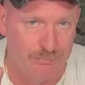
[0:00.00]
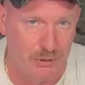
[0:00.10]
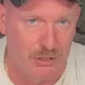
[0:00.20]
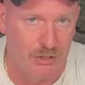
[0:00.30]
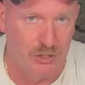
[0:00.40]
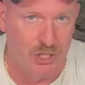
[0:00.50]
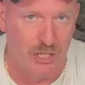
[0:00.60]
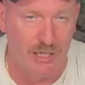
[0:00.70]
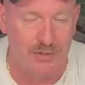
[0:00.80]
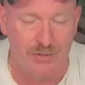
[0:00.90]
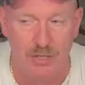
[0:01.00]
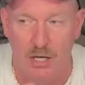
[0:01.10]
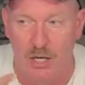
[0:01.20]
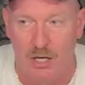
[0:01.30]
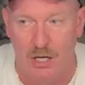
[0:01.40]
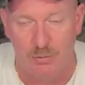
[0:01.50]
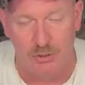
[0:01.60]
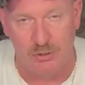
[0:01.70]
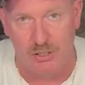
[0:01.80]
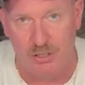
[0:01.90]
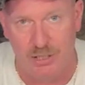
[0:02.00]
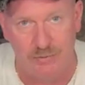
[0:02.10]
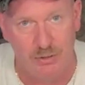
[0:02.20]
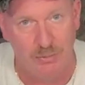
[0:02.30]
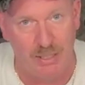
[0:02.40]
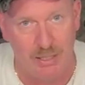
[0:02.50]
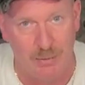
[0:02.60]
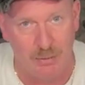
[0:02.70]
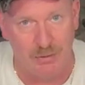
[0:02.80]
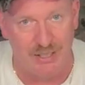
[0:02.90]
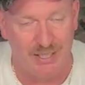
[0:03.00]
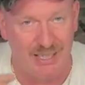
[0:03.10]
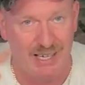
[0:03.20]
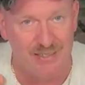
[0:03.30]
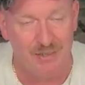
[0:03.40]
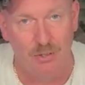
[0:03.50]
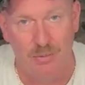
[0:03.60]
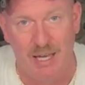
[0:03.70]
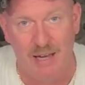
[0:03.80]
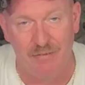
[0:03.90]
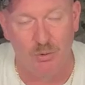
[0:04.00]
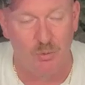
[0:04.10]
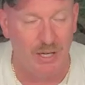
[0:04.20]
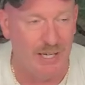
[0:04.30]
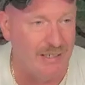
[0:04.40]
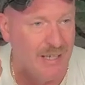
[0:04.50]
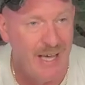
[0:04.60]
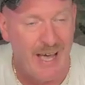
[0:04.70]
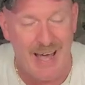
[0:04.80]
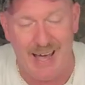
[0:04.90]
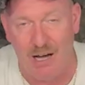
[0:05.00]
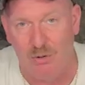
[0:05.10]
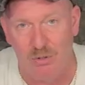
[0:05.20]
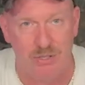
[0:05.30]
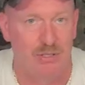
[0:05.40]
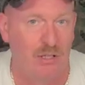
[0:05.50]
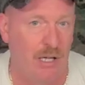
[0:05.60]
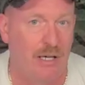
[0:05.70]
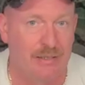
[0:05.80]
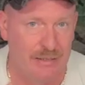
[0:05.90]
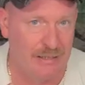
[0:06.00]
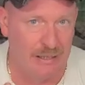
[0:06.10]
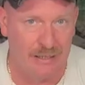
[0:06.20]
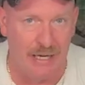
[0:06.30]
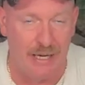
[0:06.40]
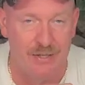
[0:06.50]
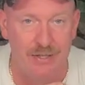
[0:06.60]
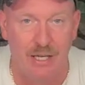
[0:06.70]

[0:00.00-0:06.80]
pretty good chance when you get off, you may not be able to get gas, or you may have to wait hours in line to get gas.